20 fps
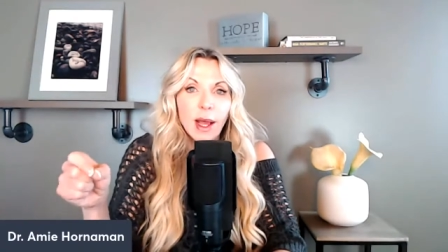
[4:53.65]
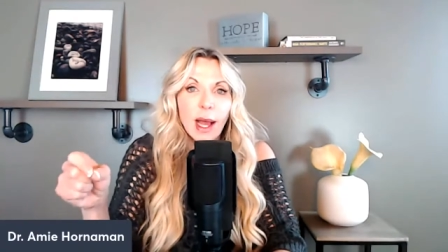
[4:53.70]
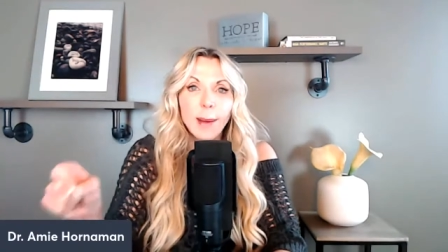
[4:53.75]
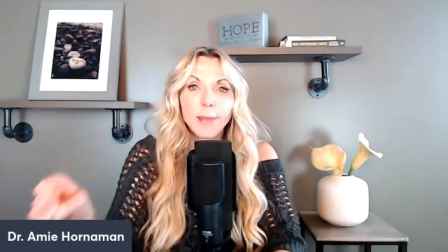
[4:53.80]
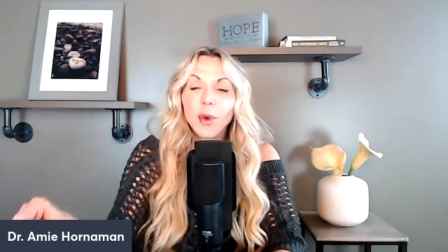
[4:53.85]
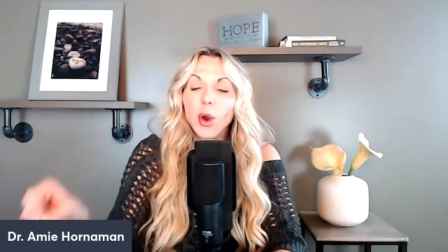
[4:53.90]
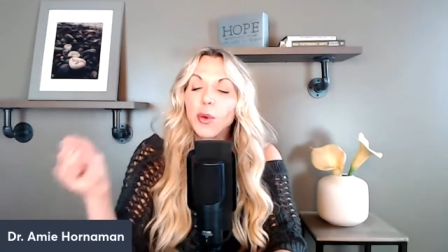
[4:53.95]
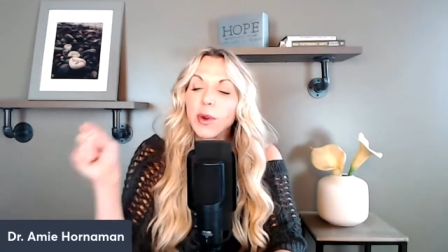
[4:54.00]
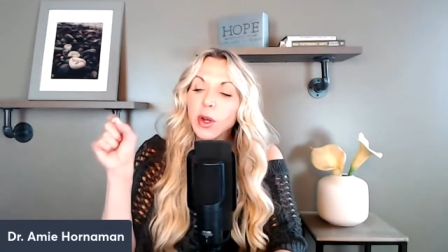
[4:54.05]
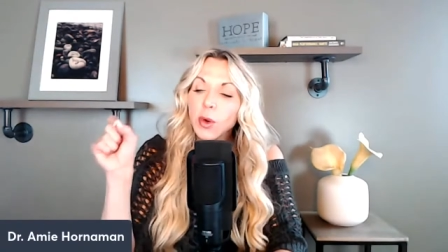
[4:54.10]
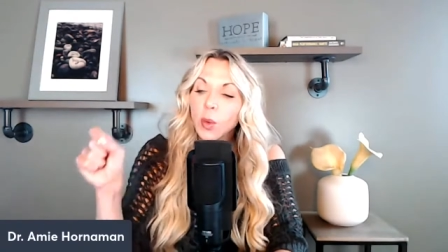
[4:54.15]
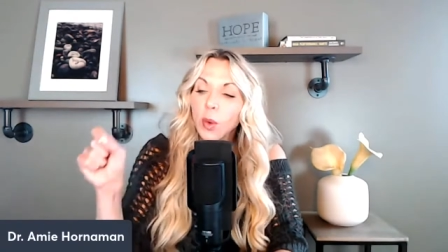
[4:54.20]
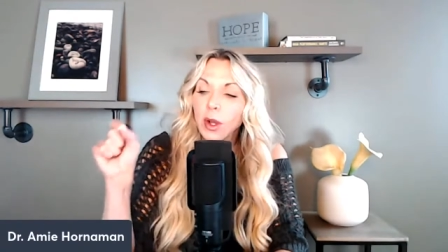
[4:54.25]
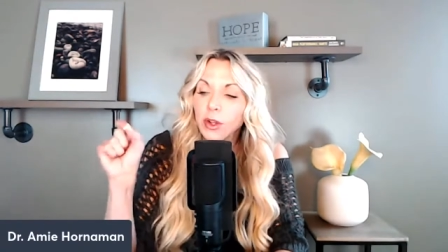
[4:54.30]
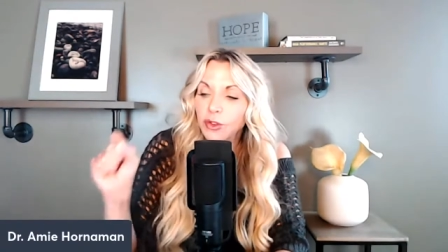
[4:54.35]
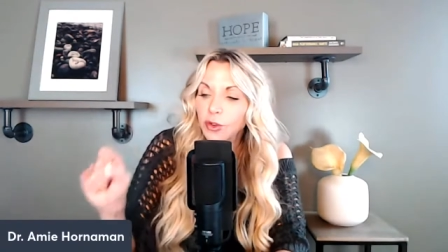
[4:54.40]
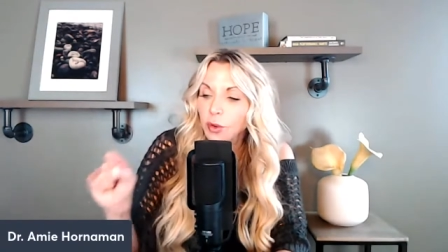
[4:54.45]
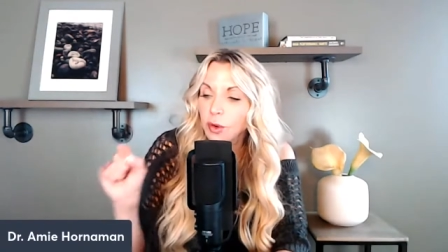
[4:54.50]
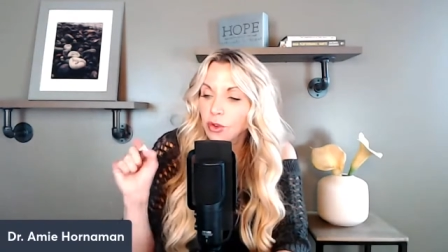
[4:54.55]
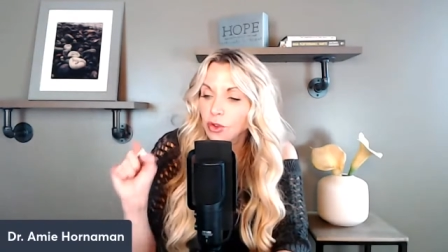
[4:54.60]
I'm going to
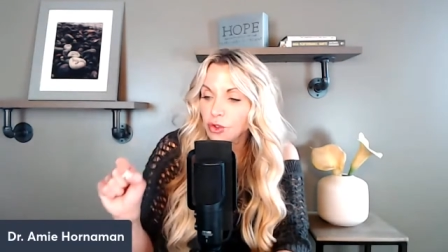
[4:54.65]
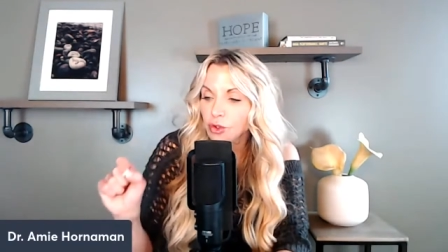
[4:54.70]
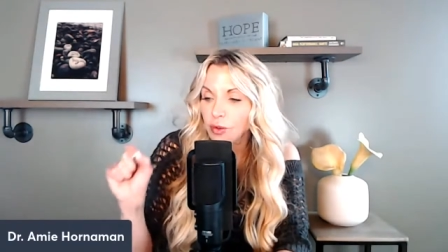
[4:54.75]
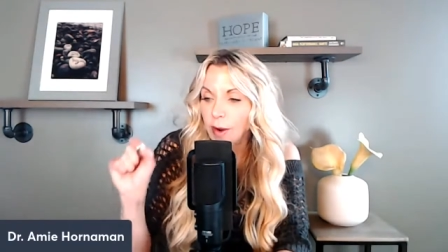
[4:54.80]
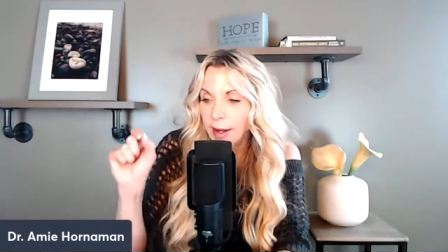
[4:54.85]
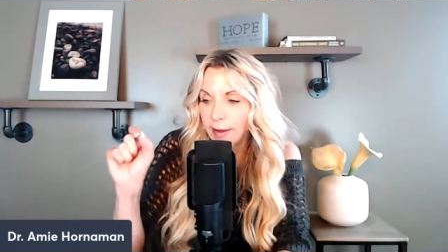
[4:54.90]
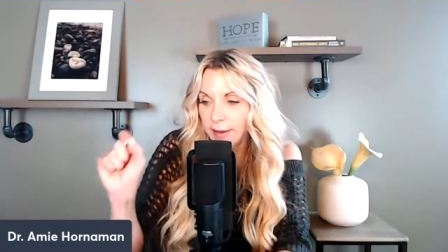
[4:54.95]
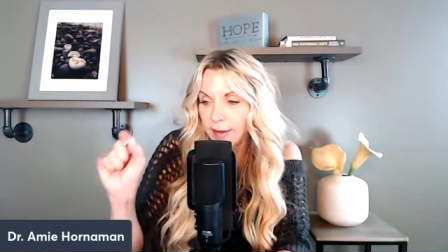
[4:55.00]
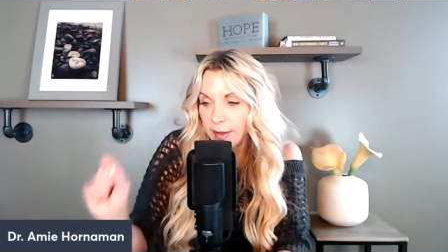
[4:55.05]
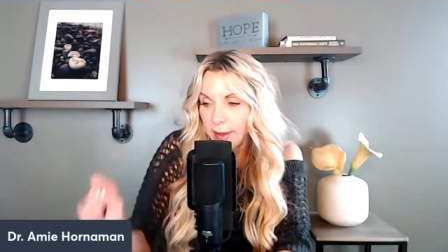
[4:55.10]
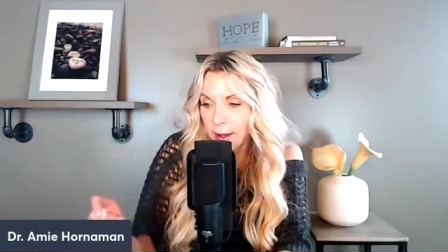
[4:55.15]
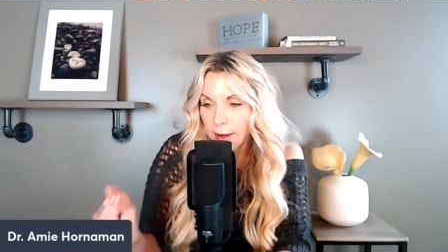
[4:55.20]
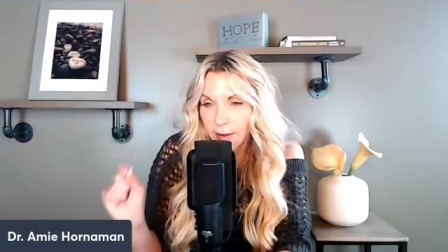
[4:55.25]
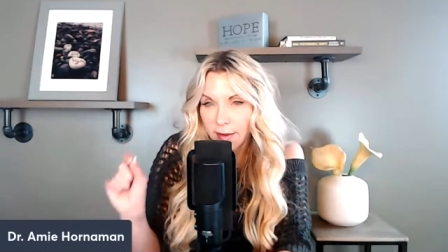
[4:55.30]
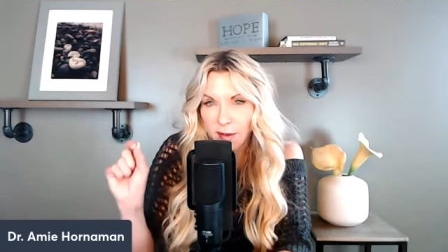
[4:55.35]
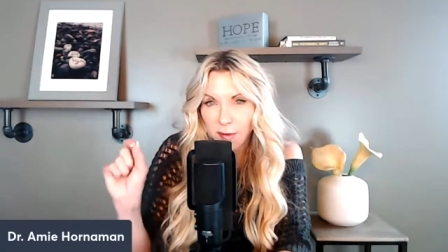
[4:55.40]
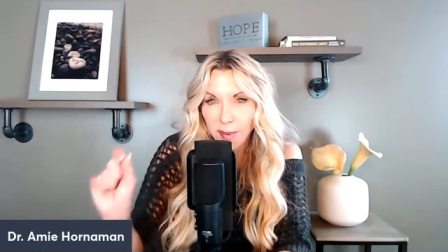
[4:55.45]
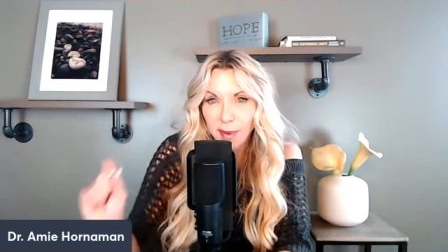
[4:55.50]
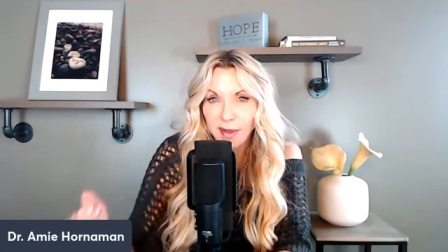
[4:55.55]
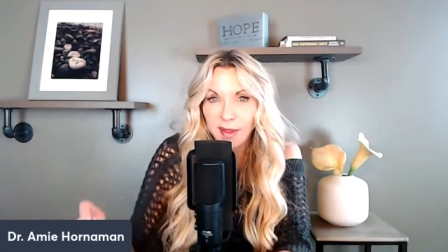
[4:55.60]
want to address
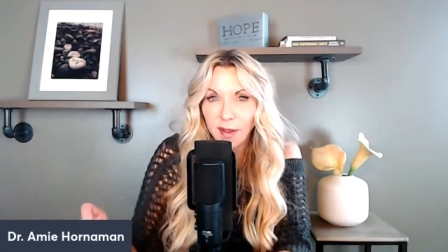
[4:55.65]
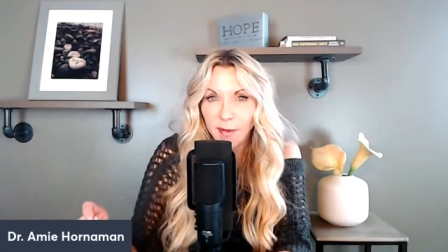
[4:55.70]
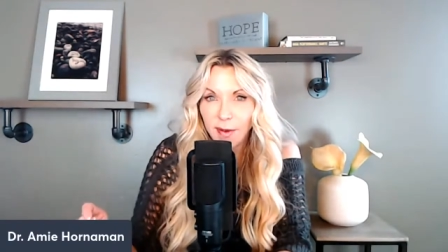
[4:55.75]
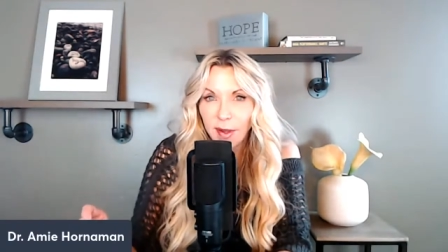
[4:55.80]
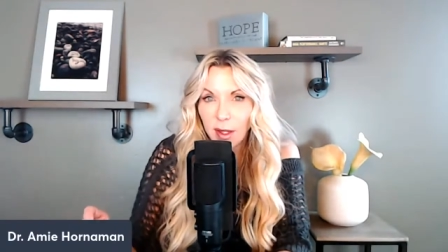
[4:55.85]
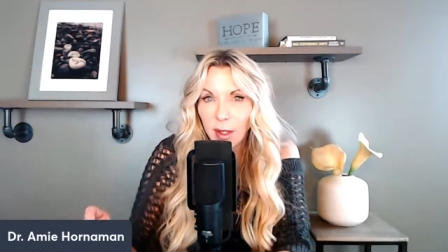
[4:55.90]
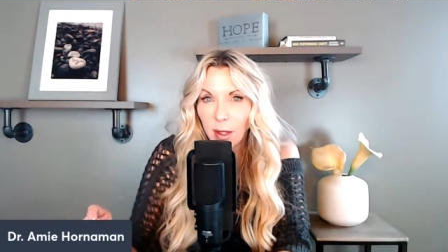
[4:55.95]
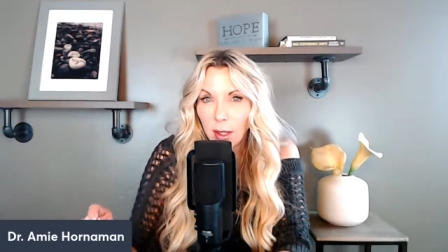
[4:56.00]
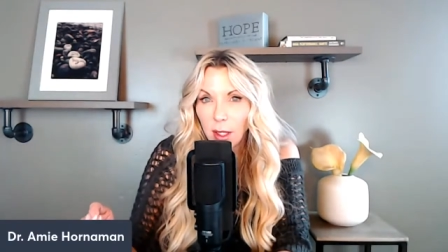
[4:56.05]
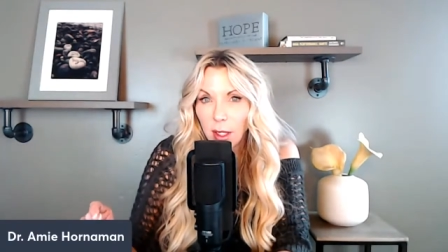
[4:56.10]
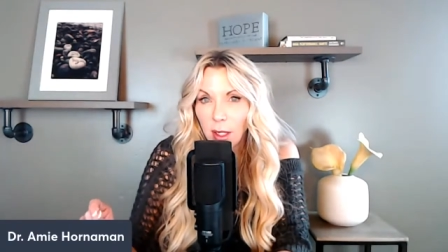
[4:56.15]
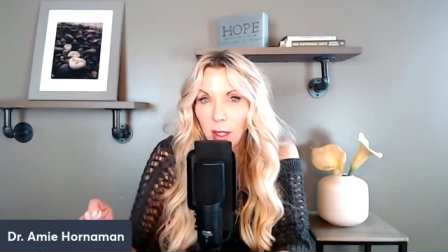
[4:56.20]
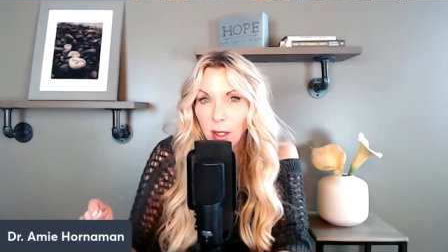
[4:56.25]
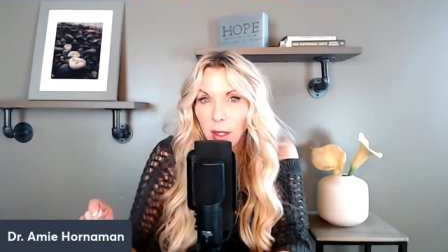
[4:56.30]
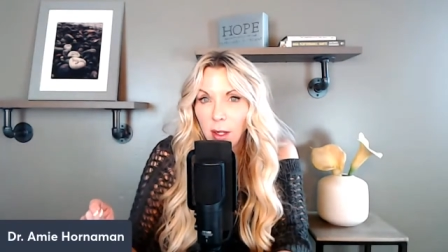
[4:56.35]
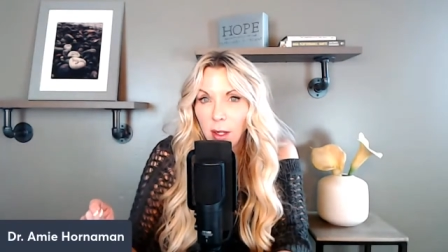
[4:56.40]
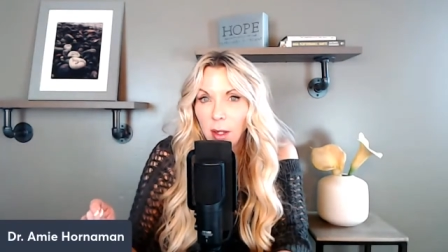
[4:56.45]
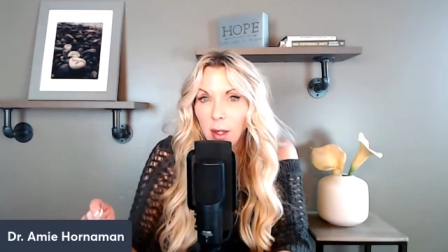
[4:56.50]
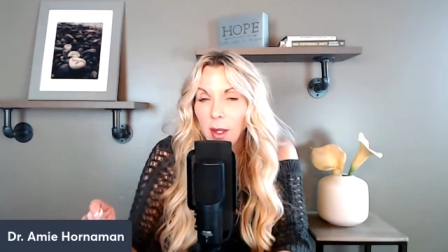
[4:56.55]
that specifically